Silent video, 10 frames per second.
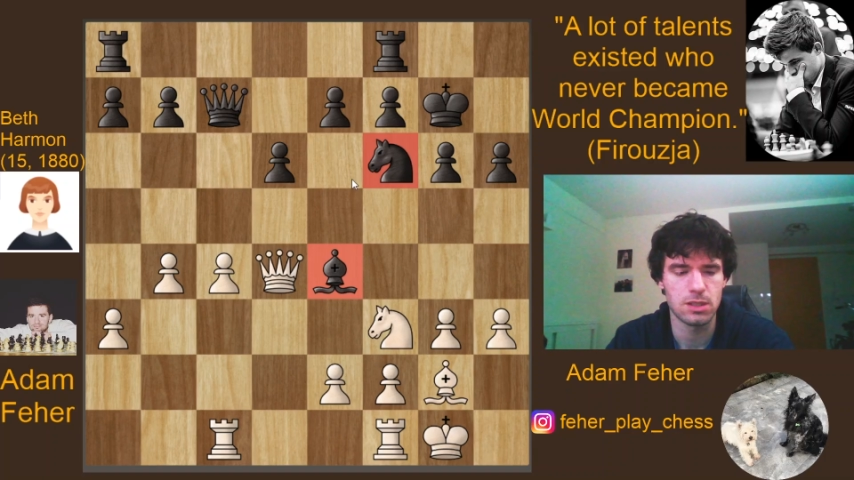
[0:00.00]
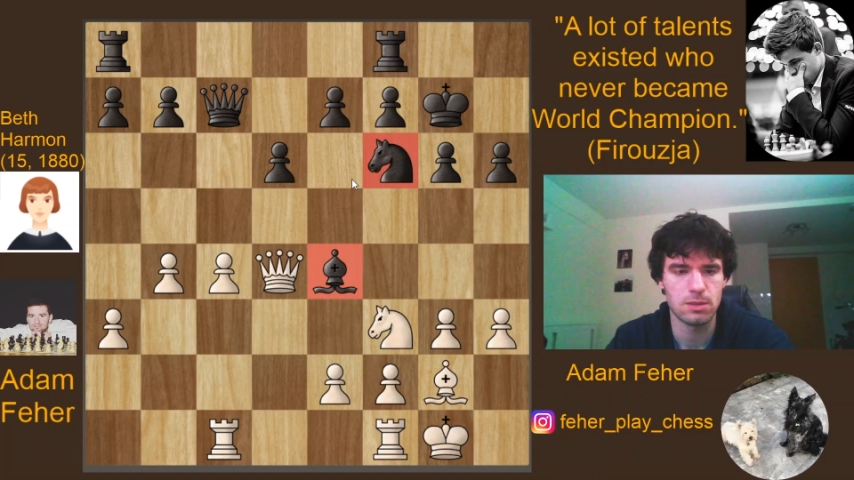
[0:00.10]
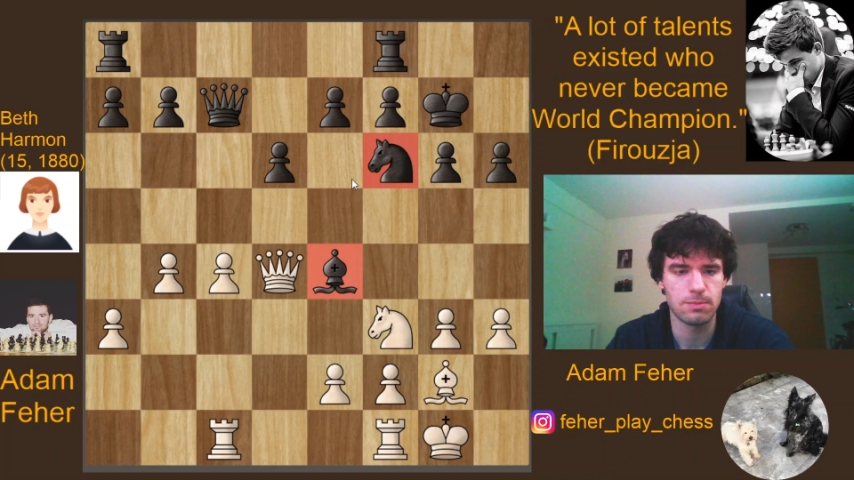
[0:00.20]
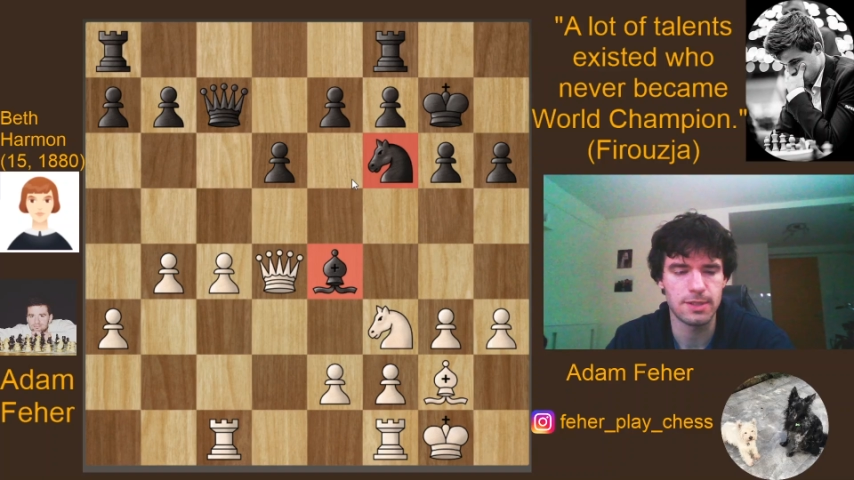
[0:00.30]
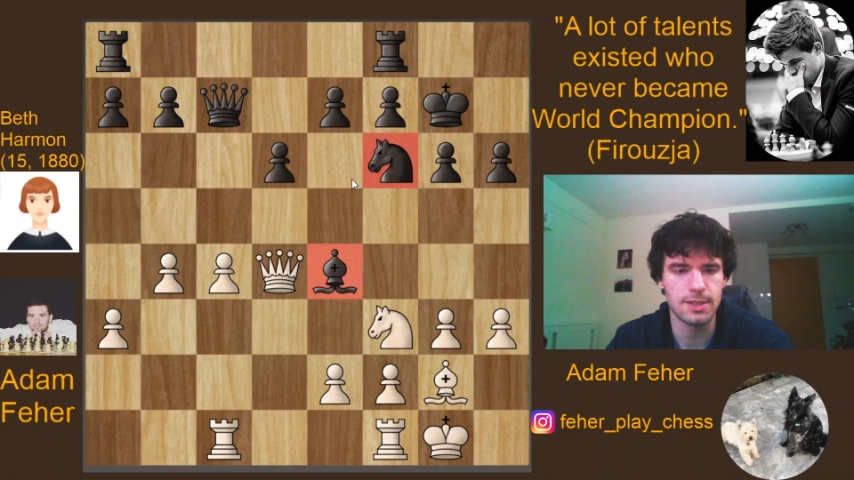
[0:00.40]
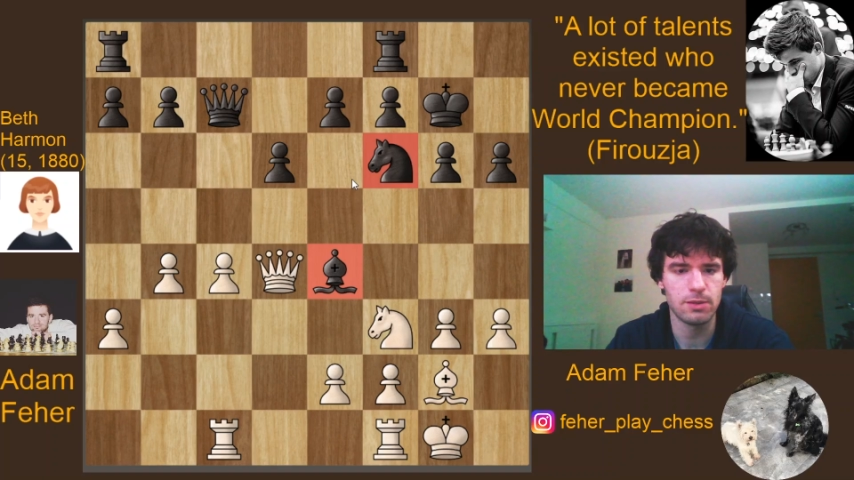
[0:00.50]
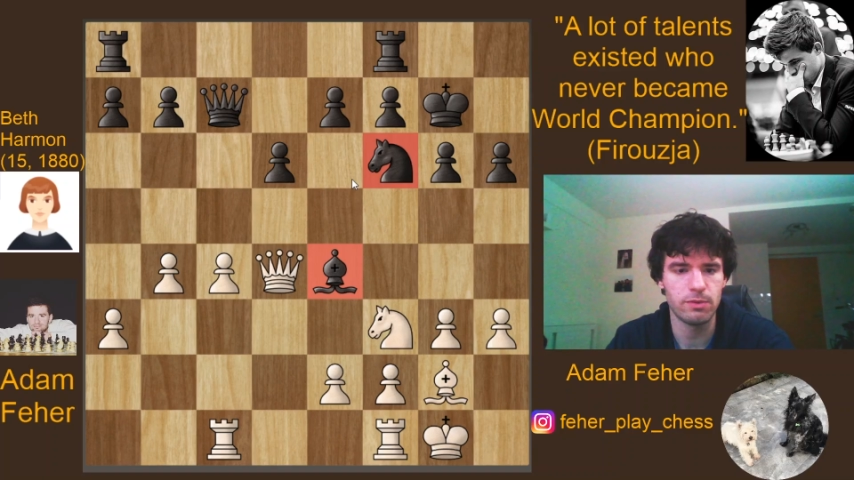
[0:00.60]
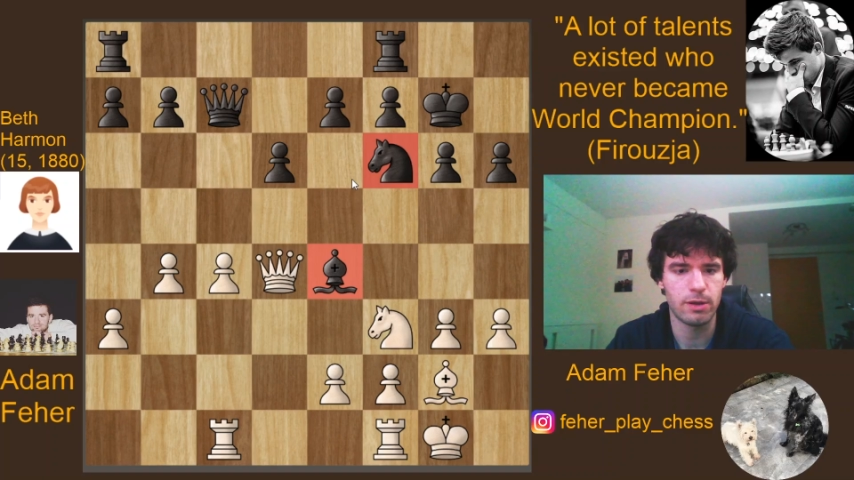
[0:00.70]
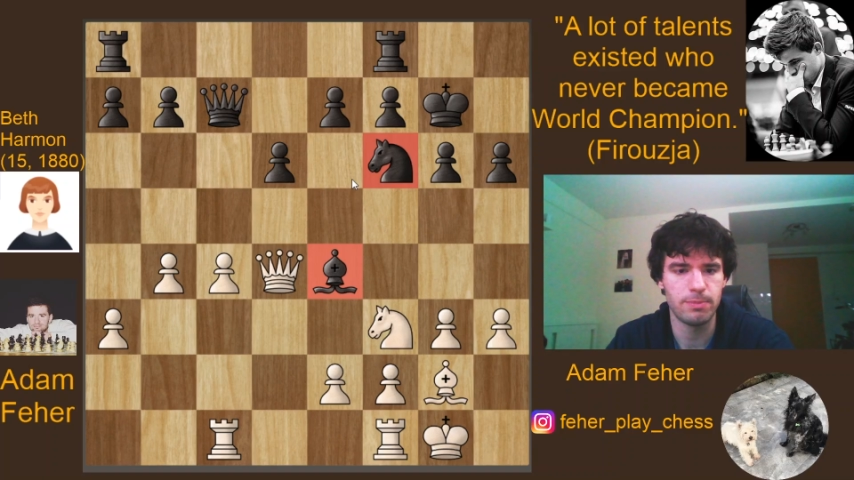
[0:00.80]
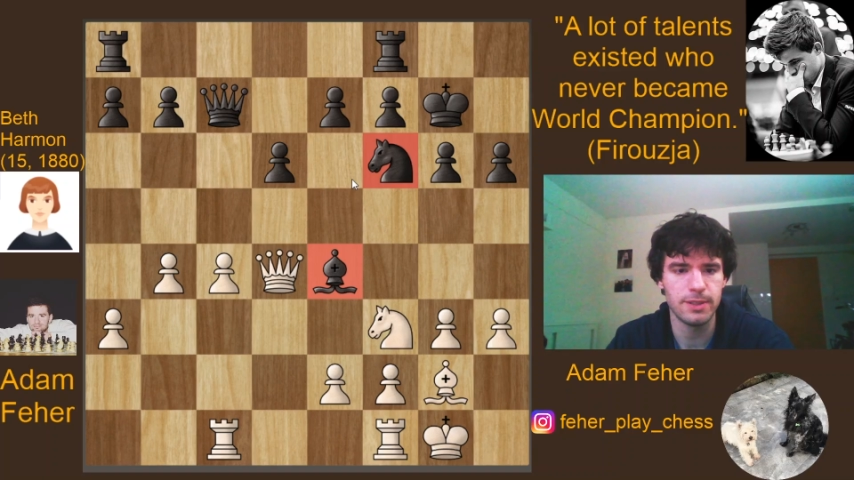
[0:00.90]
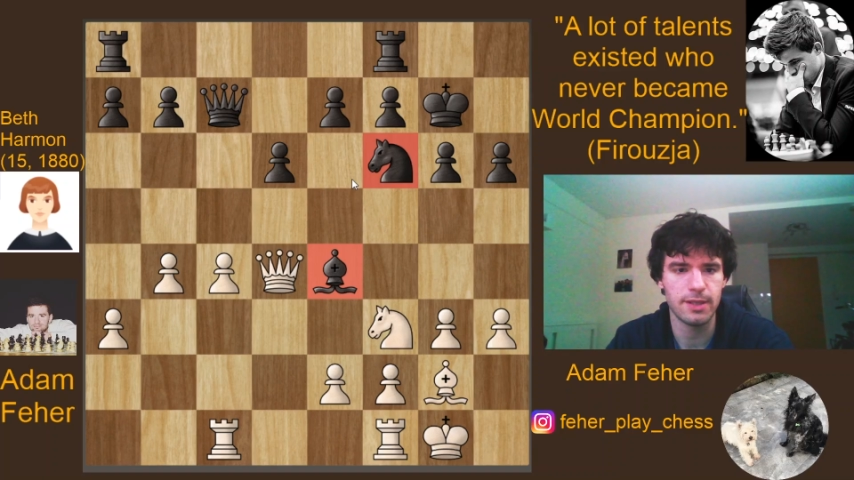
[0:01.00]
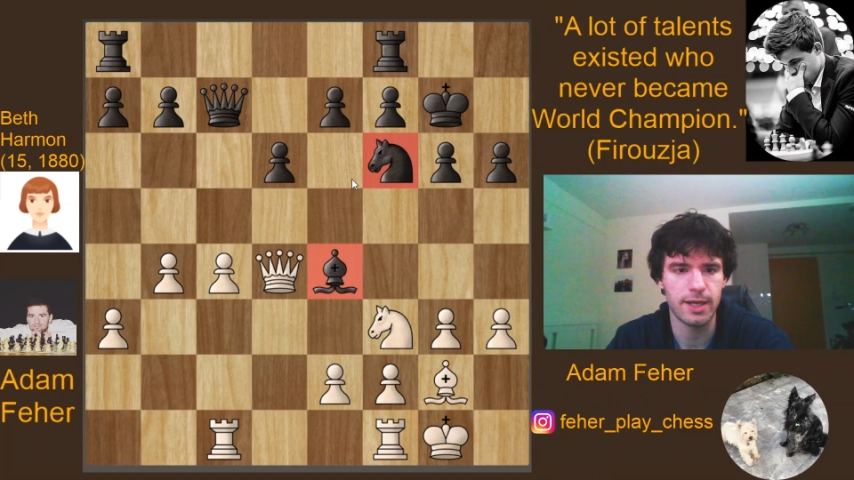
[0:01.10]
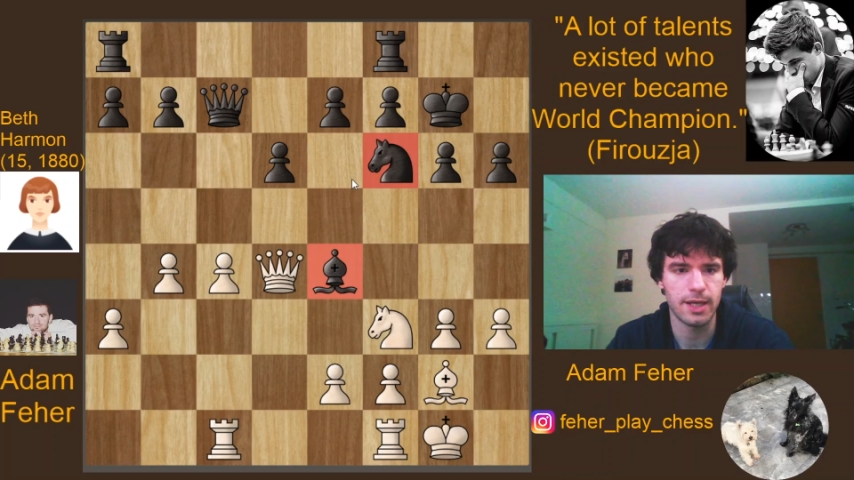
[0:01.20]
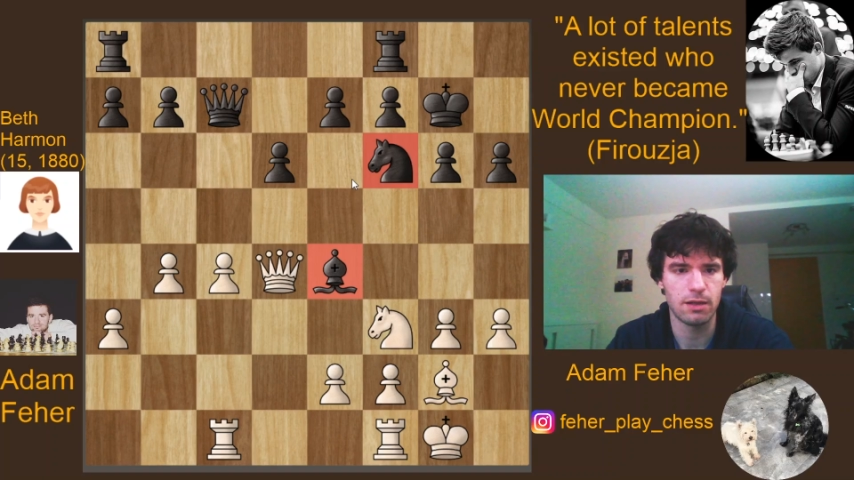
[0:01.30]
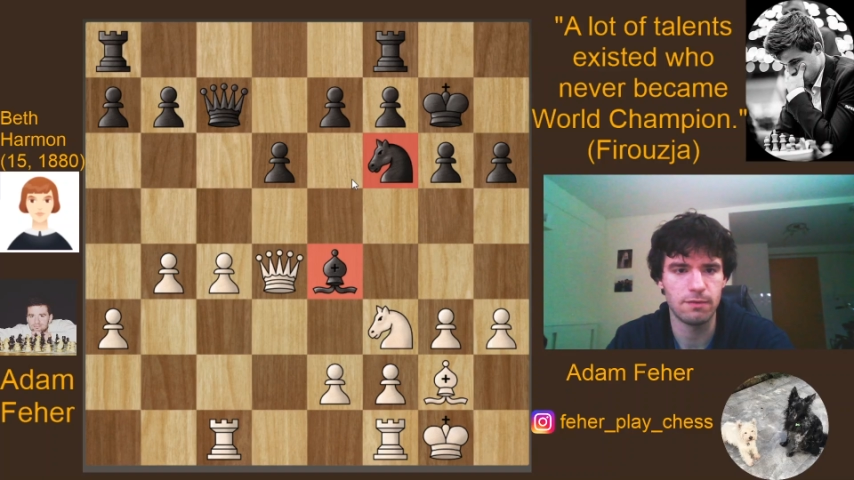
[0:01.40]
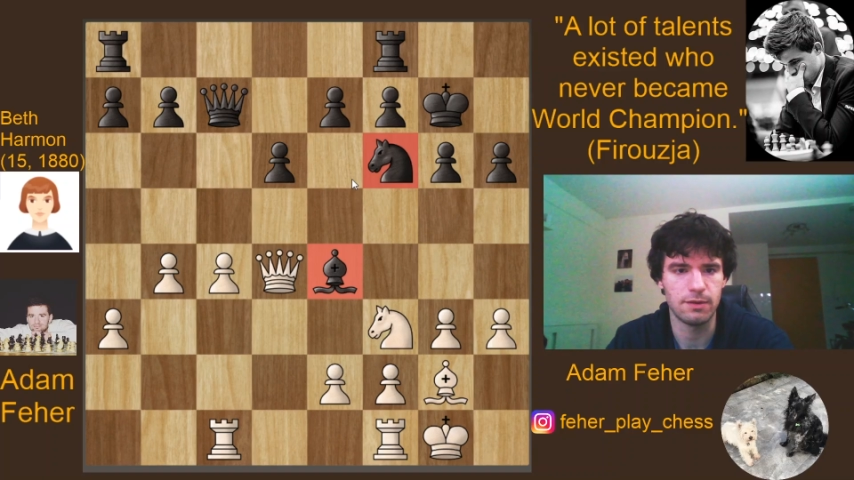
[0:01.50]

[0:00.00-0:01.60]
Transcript: But still we are a bit ahead of